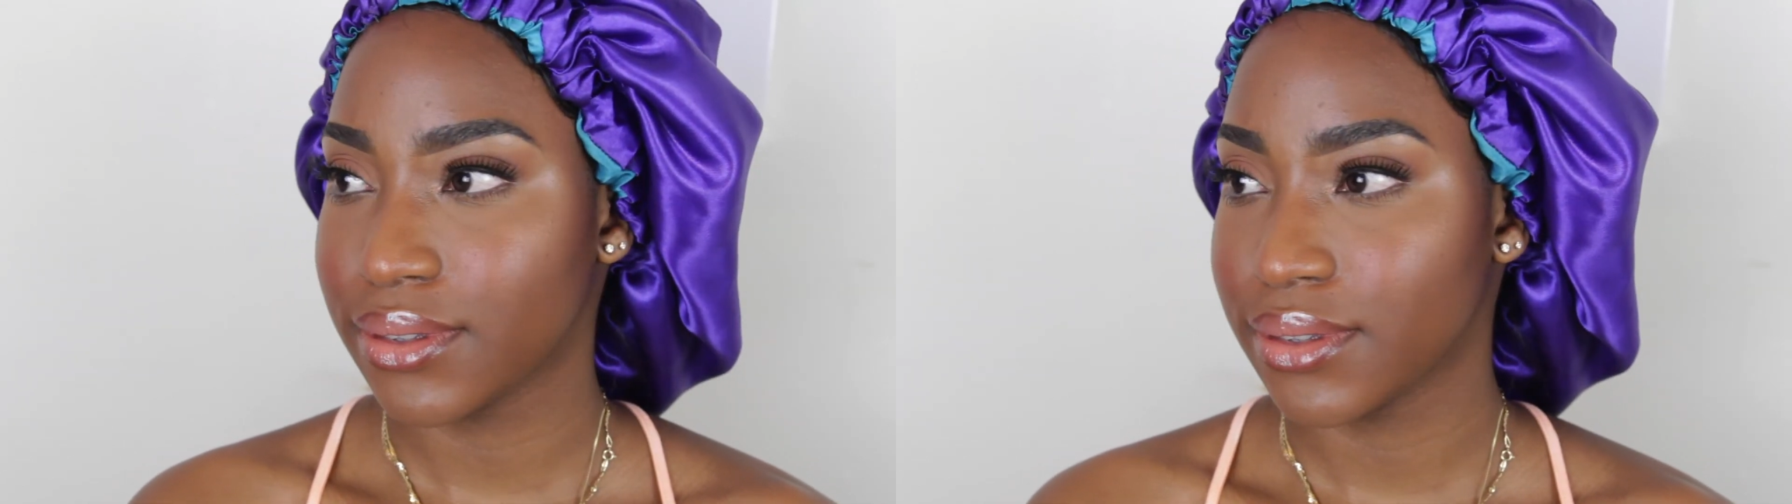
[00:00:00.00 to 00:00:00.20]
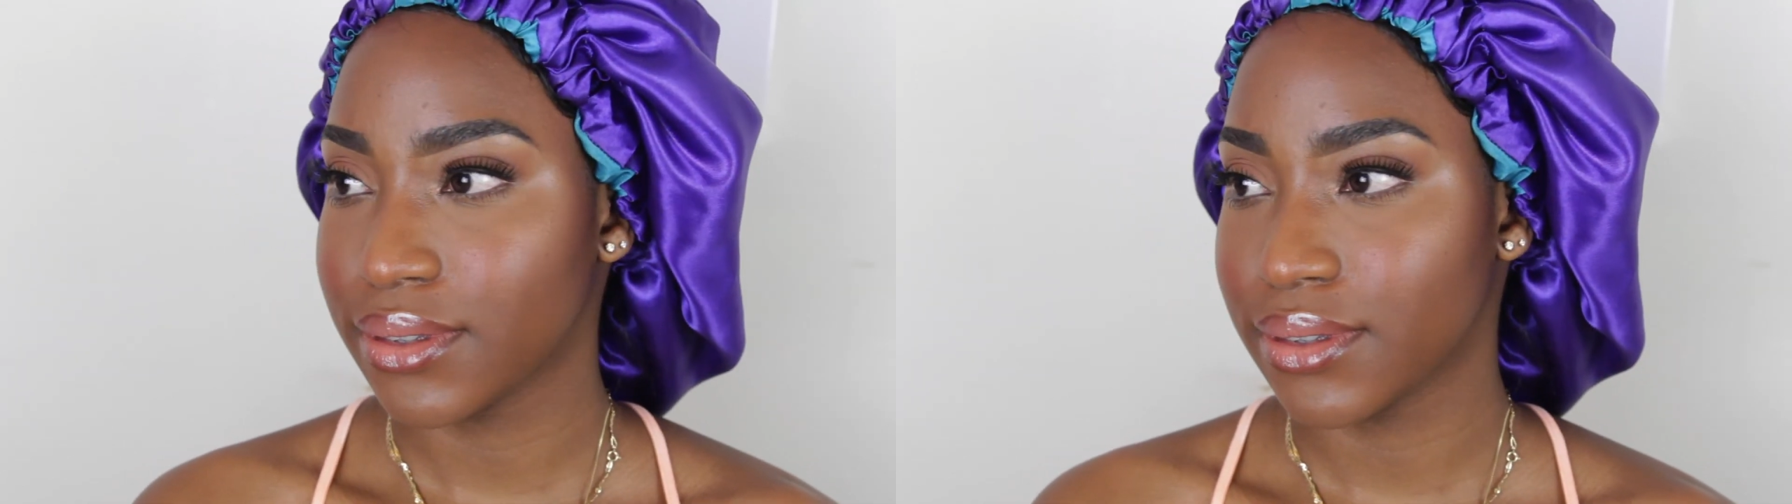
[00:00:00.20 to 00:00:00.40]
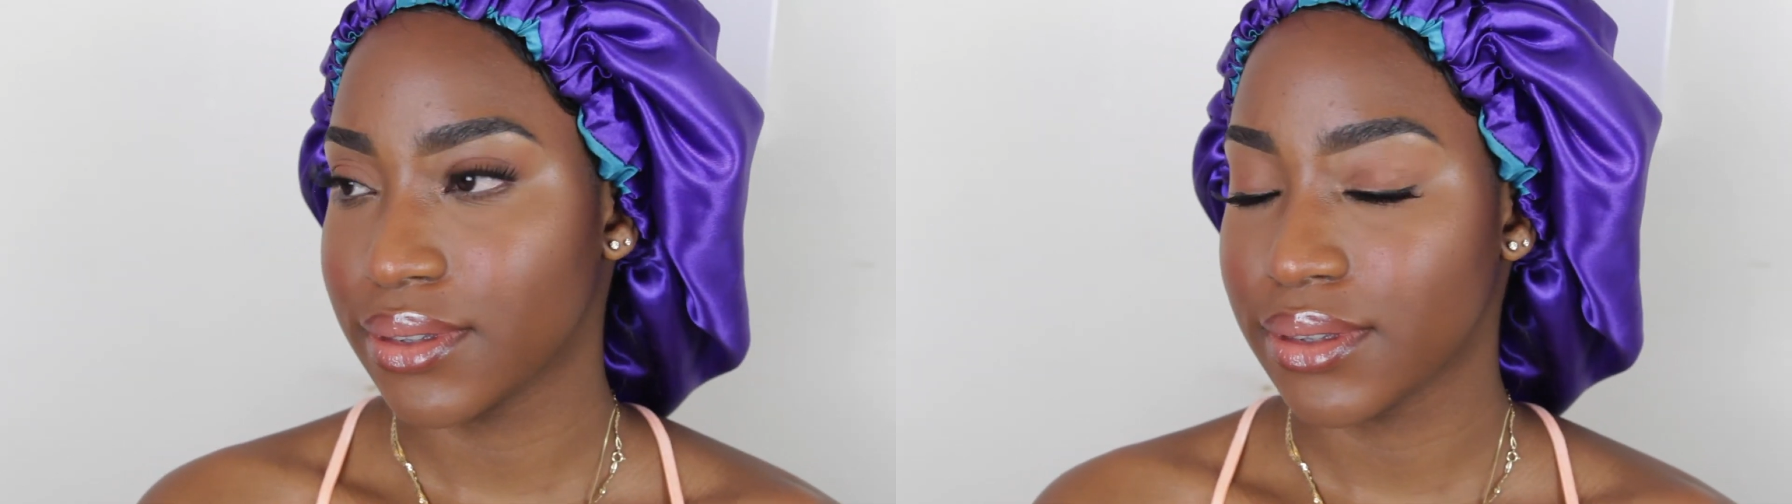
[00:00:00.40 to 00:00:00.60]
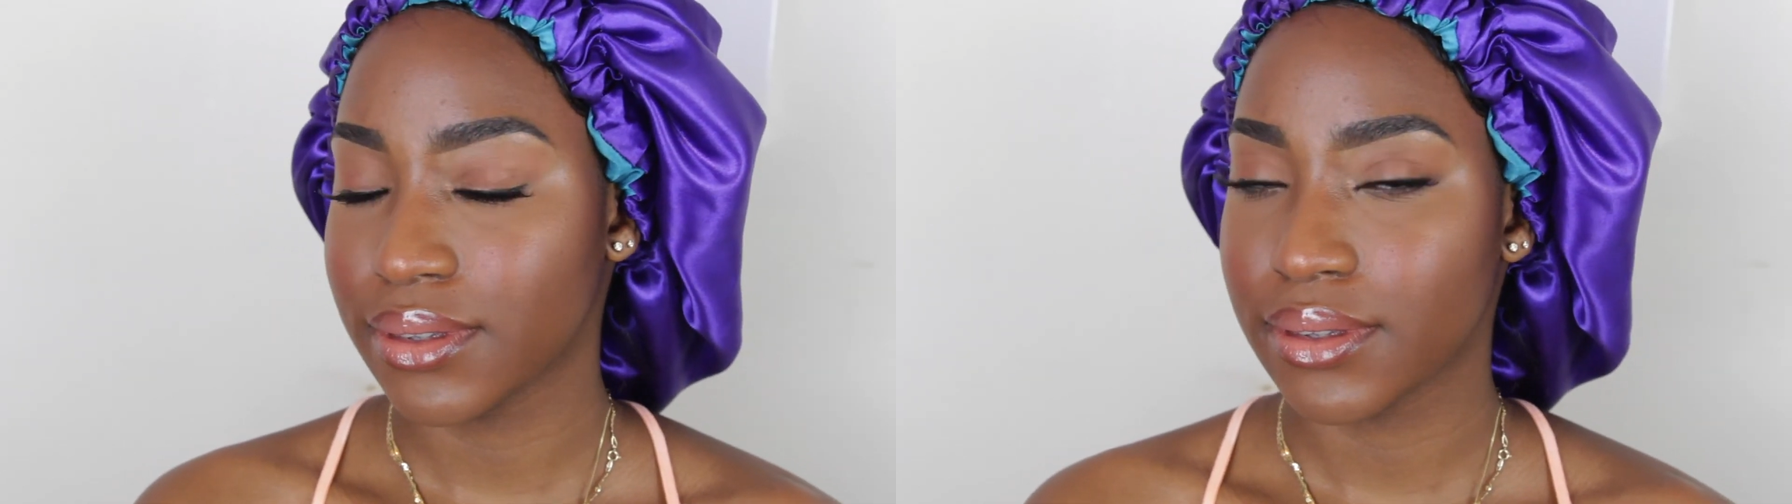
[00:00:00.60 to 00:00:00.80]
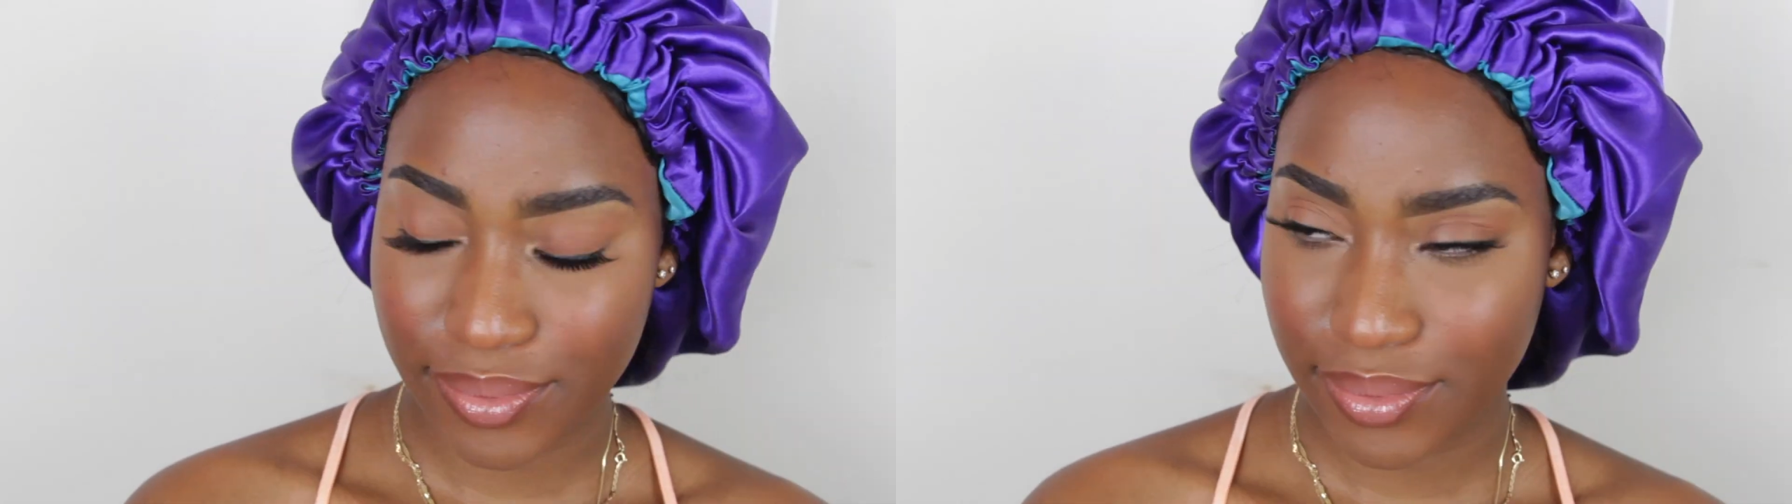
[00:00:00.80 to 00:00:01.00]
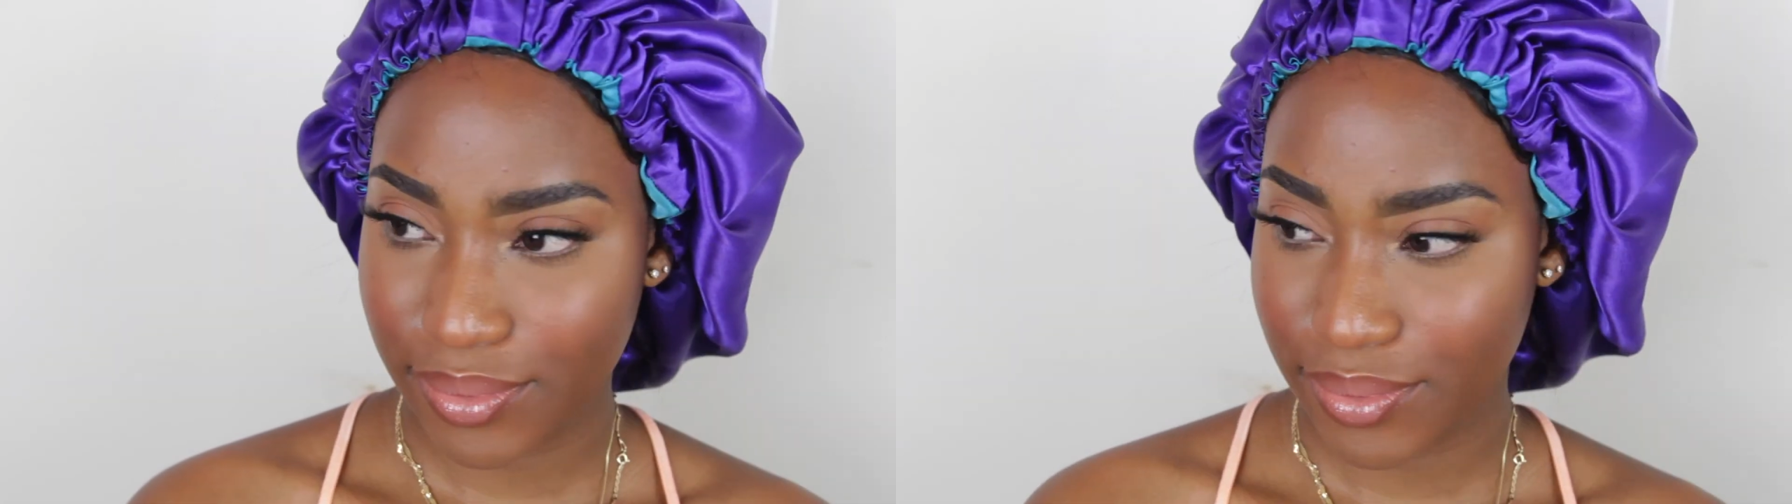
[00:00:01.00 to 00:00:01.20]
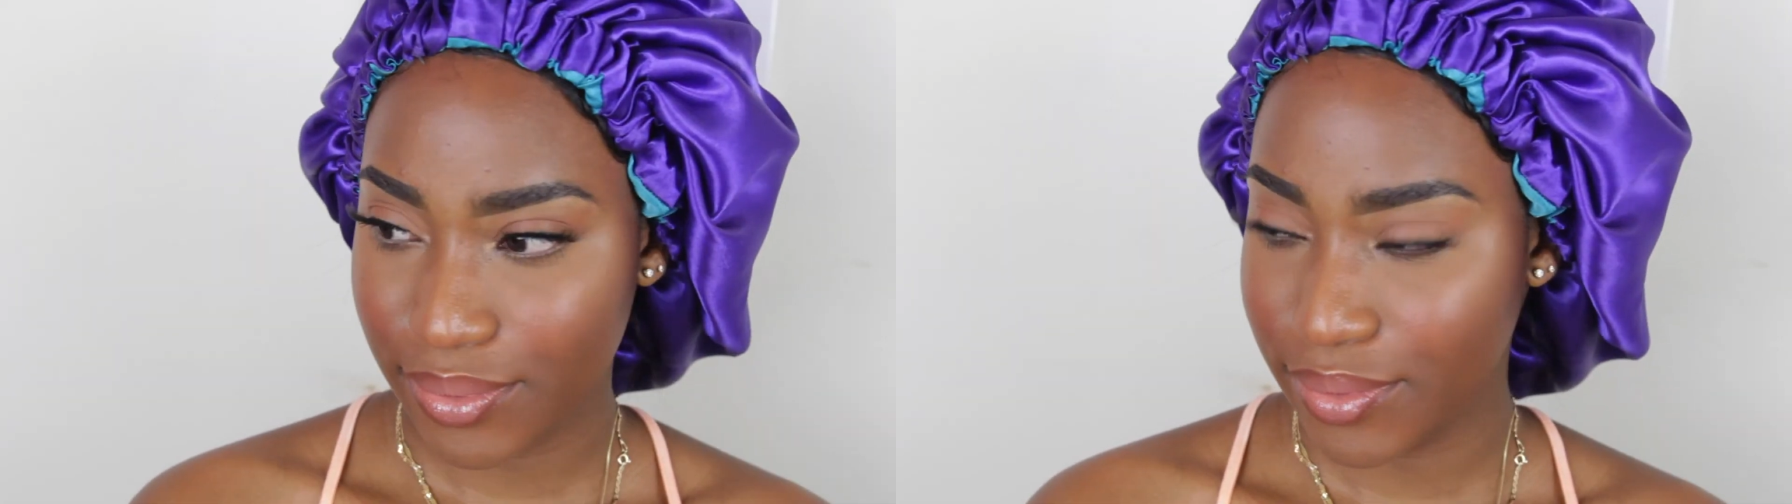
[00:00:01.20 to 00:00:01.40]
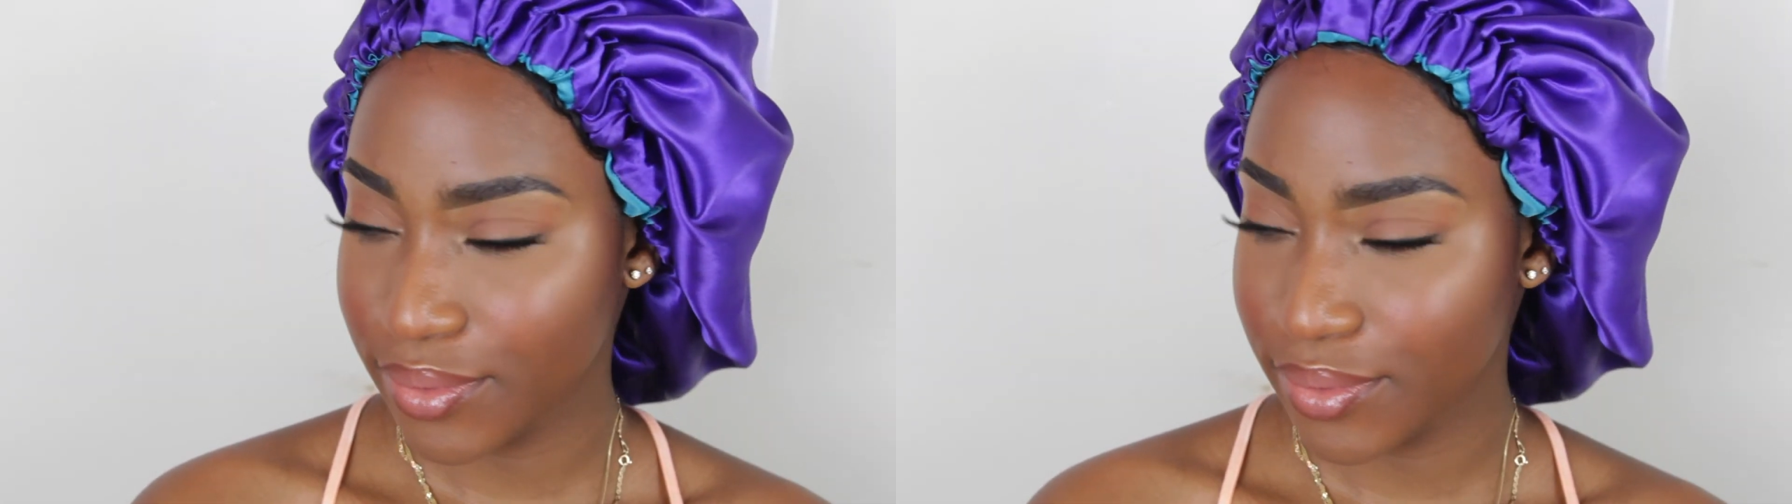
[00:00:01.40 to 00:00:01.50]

And I know y'all